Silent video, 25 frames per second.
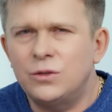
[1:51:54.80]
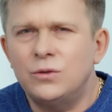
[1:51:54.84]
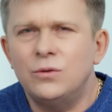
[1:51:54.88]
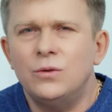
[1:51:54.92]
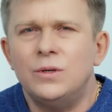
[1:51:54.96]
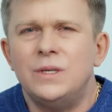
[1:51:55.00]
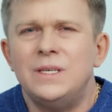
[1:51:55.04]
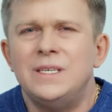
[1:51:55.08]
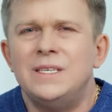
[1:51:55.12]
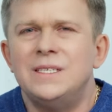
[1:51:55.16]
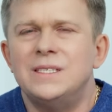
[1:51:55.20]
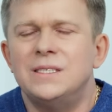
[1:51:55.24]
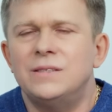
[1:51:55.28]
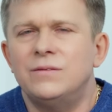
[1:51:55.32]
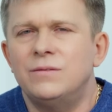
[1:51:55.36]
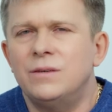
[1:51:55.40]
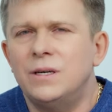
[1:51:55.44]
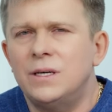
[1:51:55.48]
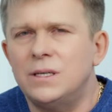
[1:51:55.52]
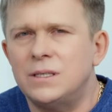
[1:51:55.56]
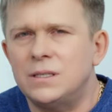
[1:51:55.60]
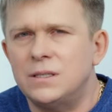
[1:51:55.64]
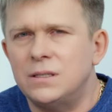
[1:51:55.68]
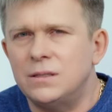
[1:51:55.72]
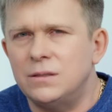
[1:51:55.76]
Who among
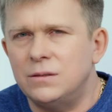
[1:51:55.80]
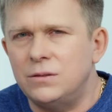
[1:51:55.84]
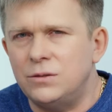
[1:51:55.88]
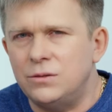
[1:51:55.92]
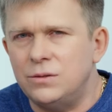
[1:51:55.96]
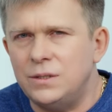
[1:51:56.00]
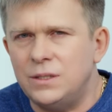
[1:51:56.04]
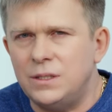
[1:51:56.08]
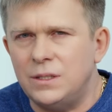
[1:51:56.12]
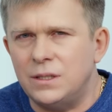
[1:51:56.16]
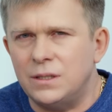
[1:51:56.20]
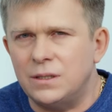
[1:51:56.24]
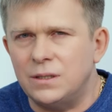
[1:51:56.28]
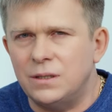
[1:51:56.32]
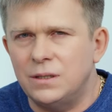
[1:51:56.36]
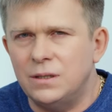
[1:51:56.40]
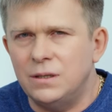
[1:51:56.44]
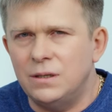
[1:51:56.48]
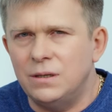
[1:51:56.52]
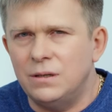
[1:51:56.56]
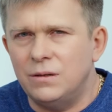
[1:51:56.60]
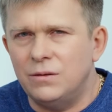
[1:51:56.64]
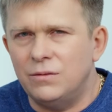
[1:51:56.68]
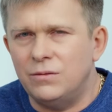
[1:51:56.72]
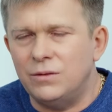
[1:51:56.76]
you, friends,
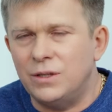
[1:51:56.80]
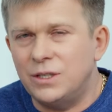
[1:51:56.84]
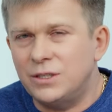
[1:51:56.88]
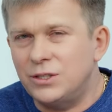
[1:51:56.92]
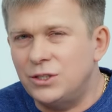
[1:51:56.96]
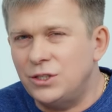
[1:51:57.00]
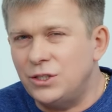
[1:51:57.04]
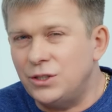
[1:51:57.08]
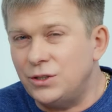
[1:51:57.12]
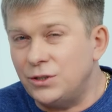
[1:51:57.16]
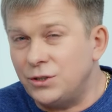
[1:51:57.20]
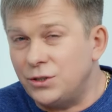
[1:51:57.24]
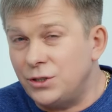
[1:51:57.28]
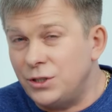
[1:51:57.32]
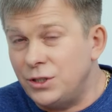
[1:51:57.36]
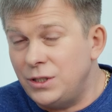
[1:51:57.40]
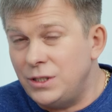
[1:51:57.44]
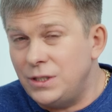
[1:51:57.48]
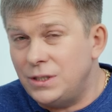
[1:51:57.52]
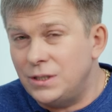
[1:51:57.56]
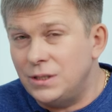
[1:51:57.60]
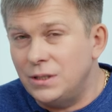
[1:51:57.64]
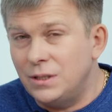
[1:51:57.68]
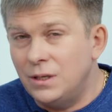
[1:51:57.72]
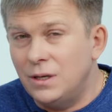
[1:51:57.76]
has devoted your
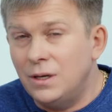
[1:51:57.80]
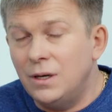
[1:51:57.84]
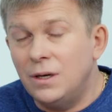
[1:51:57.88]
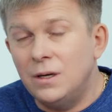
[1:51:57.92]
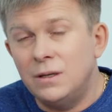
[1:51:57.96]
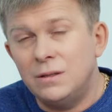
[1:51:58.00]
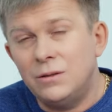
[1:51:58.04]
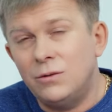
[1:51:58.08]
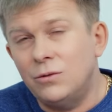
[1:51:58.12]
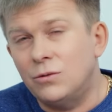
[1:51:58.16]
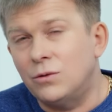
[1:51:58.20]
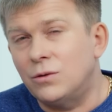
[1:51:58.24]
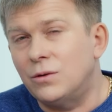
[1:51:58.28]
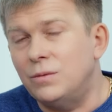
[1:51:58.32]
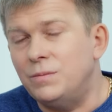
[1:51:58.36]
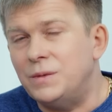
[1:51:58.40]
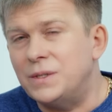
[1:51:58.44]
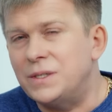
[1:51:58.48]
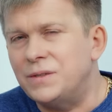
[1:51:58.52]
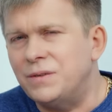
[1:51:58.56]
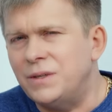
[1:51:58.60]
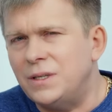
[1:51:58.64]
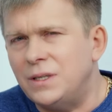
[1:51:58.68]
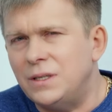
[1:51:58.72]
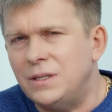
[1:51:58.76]
life other
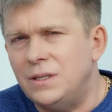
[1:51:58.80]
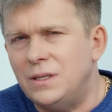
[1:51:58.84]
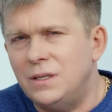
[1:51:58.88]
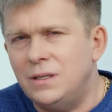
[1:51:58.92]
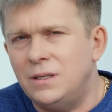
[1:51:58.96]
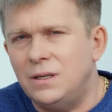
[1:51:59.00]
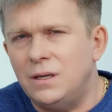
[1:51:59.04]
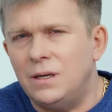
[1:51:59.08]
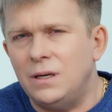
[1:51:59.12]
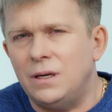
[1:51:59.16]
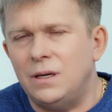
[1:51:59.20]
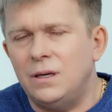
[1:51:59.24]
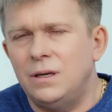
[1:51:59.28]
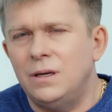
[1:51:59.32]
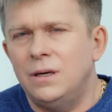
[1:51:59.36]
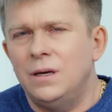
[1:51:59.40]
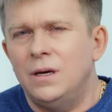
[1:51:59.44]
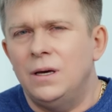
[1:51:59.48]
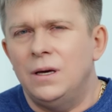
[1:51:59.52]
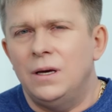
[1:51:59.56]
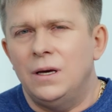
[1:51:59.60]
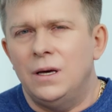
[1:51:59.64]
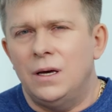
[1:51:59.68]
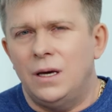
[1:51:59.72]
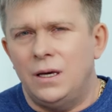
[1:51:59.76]
than your children? Let's
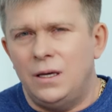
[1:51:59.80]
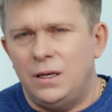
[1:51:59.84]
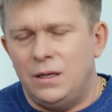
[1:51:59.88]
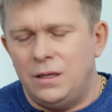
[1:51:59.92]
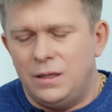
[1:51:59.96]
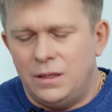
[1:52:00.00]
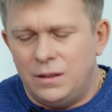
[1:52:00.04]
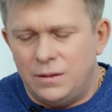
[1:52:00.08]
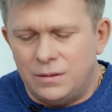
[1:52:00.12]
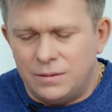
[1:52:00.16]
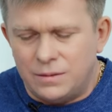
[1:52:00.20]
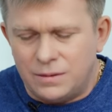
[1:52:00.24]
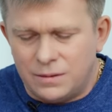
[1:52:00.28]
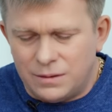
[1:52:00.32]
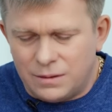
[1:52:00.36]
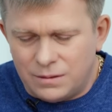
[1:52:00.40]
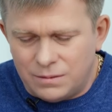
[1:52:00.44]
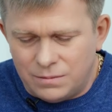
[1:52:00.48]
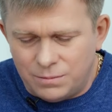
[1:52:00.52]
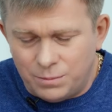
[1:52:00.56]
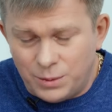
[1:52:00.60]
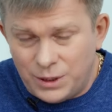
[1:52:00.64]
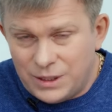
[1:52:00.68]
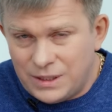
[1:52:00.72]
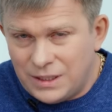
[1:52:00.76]
be honest, we
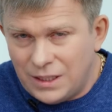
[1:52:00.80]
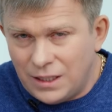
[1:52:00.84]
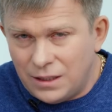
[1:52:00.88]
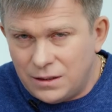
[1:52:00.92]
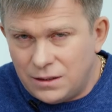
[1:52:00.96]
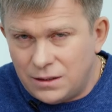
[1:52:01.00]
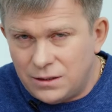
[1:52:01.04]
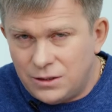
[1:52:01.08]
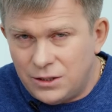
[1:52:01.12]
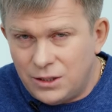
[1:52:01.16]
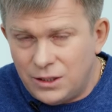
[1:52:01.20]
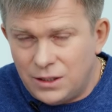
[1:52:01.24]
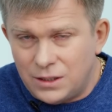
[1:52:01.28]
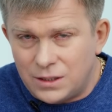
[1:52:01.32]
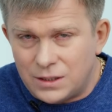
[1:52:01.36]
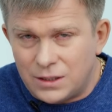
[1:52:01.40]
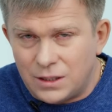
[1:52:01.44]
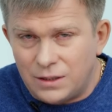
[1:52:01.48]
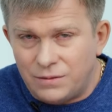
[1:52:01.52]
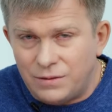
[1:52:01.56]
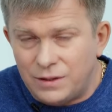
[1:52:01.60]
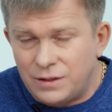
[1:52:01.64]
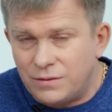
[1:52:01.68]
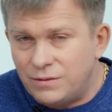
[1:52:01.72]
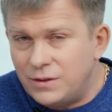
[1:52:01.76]
devote our lives to
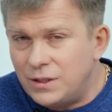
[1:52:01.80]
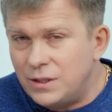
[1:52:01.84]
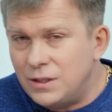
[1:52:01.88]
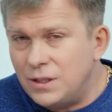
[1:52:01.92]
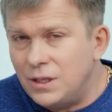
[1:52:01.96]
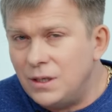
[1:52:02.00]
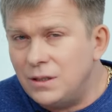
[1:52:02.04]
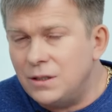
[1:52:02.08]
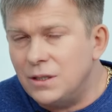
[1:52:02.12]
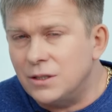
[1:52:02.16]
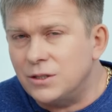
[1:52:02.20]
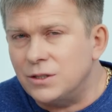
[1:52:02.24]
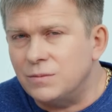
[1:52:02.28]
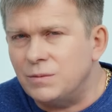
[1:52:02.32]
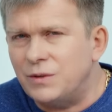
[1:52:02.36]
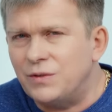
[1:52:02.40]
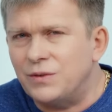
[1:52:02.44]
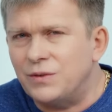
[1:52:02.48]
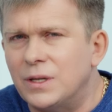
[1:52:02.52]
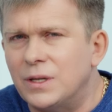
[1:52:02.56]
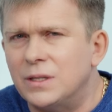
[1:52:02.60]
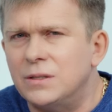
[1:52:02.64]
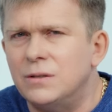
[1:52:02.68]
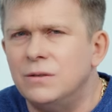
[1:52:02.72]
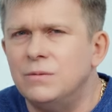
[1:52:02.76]
our children so
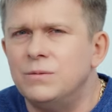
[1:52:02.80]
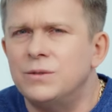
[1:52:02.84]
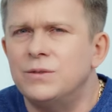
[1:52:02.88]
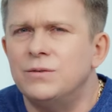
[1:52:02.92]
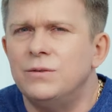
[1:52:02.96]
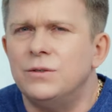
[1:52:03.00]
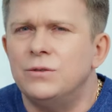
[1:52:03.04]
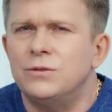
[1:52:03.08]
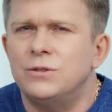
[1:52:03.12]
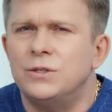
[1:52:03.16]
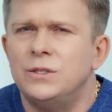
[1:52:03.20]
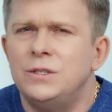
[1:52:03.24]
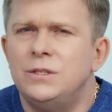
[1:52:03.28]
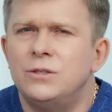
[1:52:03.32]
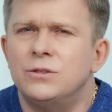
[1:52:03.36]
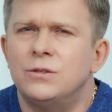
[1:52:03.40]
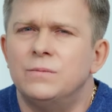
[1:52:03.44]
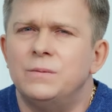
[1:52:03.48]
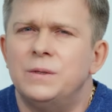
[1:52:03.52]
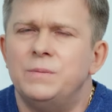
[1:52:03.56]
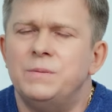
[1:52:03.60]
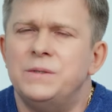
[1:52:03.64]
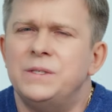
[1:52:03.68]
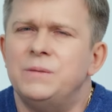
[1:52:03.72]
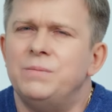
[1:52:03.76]
they provide for
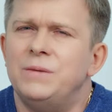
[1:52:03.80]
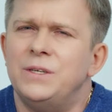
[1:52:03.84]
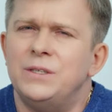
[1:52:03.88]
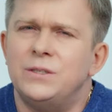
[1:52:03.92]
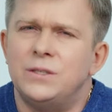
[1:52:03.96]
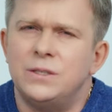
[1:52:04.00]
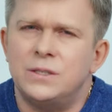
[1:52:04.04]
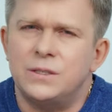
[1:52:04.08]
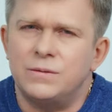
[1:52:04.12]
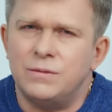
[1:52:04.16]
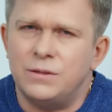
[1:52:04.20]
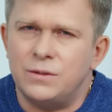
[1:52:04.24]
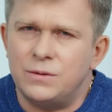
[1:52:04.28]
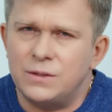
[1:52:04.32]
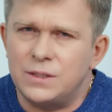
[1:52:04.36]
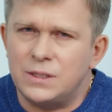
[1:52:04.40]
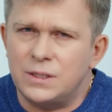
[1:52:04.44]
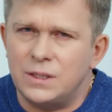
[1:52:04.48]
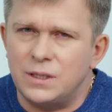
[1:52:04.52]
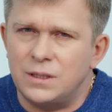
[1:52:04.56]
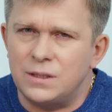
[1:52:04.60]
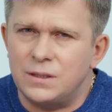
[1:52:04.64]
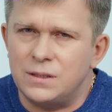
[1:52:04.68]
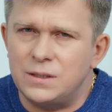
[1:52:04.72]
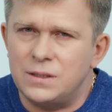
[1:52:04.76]
our old age,
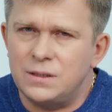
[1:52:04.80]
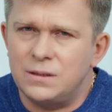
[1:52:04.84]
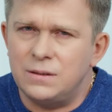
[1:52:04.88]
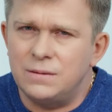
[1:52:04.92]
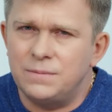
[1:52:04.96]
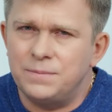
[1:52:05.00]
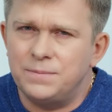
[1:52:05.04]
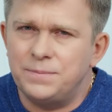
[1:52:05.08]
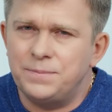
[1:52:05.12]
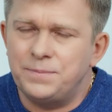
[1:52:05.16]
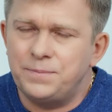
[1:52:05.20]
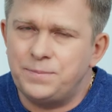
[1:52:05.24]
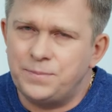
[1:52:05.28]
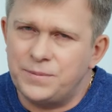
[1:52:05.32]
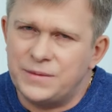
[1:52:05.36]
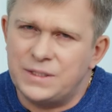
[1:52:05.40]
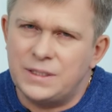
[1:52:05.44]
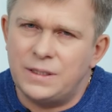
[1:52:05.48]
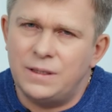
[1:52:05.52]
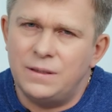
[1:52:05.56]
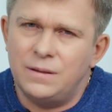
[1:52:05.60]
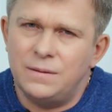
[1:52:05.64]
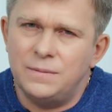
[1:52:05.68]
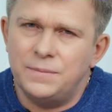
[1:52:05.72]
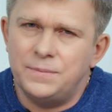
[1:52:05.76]
and so that we
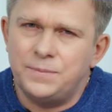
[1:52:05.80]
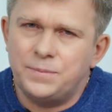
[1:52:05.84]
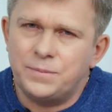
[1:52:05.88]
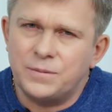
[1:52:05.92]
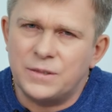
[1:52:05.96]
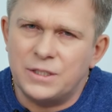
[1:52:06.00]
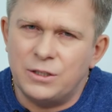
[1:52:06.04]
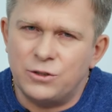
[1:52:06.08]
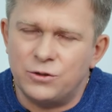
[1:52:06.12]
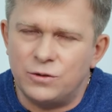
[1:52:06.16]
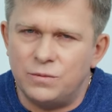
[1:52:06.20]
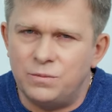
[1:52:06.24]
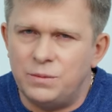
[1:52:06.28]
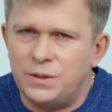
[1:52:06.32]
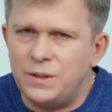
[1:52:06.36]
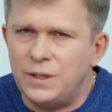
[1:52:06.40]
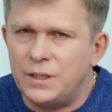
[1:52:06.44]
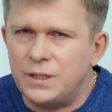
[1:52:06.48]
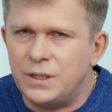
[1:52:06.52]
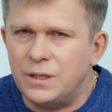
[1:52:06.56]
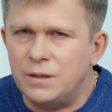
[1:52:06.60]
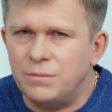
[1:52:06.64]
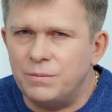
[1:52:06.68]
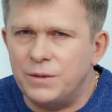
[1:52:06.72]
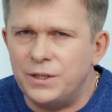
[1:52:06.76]
have someone to
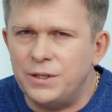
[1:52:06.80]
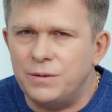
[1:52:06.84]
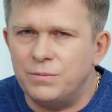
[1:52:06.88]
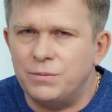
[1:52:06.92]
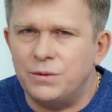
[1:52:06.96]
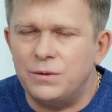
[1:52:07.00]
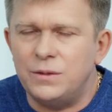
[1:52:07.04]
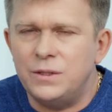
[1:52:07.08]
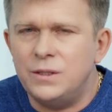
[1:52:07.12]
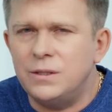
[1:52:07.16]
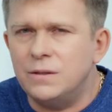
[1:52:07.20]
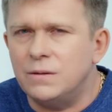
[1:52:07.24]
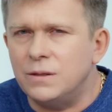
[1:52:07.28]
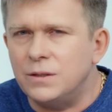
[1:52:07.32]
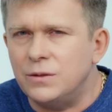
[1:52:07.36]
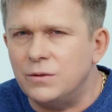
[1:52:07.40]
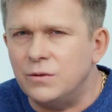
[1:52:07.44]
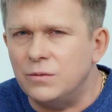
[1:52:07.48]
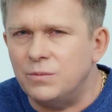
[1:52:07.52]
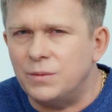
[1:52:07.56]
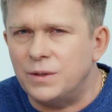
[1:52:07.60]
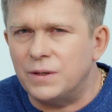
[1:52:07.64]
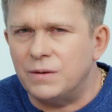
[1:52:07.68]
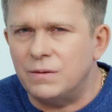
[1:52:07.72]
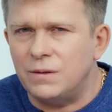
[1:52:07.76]
manipulate and
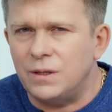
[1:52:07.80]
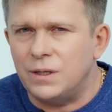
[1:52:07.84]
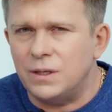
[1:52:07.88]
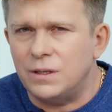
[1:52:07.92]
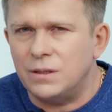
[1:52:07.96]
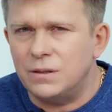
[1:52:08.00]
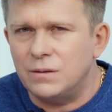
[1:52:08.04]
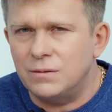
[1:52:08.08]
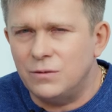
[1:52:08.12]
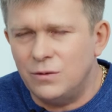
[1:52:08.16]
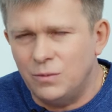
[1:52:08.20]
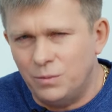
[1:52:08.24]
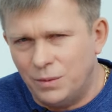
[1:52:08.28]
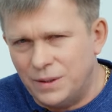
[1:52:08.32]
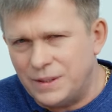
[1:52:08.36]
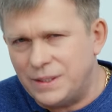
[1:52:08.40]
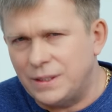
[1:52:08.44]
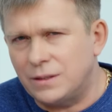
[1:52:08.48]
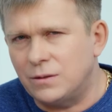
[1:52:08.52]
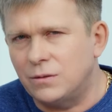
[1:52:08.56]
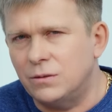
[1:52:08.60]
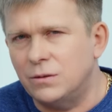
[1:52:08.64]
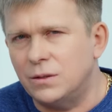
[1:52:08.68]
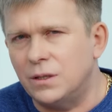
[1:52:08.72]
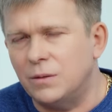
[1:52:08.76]
control according to the
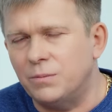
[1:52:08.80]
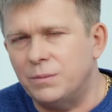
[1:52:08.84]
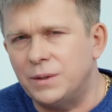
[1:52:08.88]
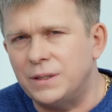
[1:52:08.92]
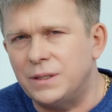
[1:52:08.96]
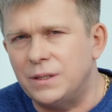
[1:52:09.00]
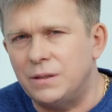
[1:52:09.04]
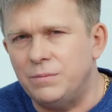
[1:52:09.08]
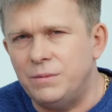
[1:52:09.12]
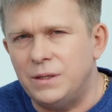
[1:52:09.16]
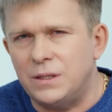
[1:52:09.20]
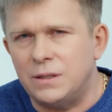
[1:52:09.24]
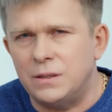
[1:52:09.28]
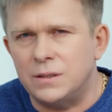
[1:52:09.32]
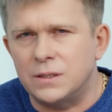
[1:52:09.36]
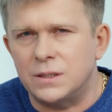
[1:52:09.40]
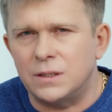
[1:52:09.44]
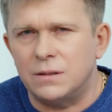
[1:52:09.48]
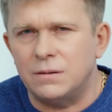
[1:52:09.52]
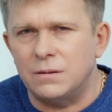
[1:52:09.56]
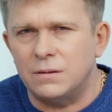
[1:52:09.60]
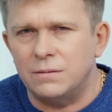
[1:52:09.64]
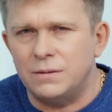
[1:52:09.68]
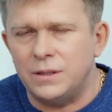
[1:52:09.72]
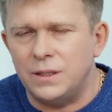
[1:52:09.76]
laws of
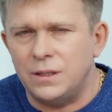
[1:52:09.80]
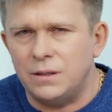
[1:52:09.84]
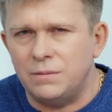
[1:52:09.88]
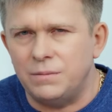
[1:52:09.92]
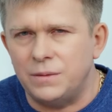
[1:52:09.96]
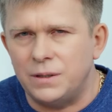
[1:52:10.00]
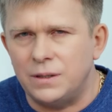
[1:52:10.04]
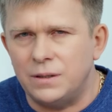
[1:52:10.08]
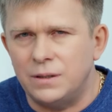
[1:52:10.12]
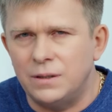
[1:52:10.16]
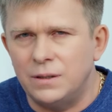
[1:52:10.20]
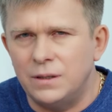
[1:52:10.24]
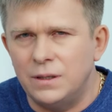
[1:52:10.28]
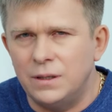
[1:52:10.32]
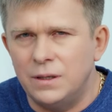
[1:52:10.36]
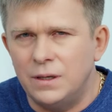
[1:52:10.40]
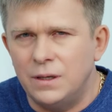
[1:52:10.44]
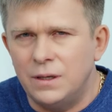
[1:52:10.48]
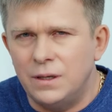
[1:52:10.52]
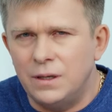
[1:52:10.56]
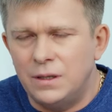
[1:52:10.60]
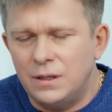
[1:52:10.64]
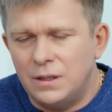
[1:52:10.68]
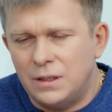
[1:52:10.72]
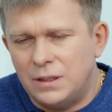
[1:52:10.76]
consumerist times,
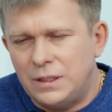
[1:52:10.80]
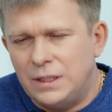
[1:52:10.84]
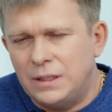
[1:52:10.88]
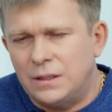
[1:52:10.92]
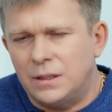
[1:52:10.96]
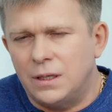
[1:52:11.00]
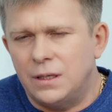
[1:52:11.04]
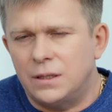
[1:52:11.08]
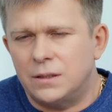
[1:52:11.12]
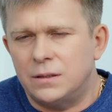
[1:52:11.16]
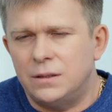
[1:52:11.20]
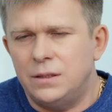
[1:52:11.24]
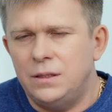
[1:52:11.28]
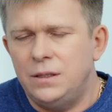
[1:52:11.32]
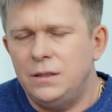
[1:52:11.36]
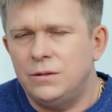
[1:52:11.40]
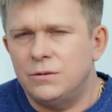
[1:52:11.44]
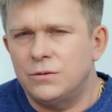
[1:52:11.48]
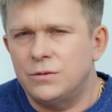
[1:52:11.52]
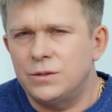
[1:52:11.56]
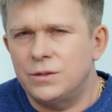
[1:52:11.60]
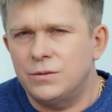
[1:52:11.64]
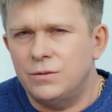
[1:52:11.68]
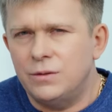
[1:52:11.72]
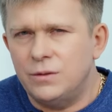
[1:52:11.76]
to show our
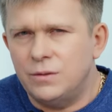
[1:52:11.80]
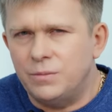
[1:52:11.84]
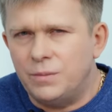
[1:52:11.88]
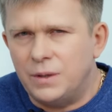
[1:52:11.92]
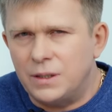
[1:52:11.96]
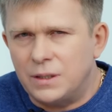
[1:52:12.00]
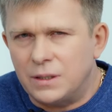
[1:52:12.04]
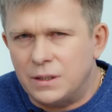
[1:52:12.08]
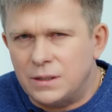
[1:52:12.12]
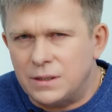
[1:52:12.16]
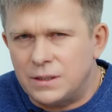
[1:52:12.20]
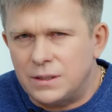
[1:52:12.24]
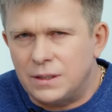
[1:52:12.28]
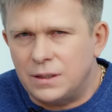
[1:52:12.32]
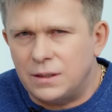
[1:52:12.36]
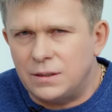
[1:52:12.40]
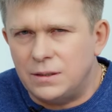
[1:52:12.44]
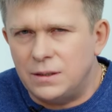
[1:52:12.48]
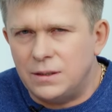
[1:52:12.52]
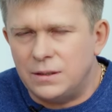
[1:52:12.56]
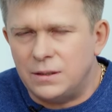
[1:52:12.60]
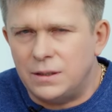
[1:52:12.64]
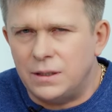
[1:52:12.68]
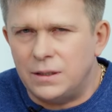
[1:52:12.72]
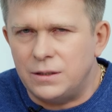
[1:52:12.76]
pridefulness somewhere
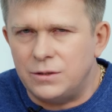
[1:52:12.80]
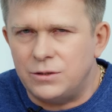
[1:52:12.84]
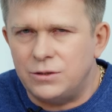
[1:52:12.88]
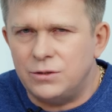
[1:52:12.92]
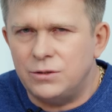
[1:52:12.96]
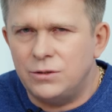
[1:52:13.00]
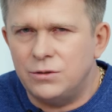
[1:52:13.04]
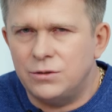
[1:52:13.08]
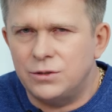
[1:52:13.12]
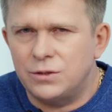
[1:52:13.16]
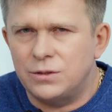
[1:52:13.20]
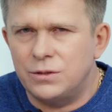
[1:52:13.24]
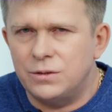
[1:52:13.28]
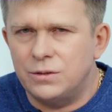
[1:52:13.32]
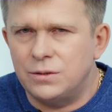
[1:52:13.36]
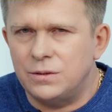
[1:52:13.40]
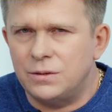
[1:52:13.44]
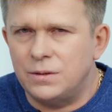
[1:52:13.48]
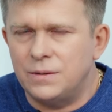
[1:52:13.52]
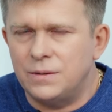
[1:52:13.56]
or something else.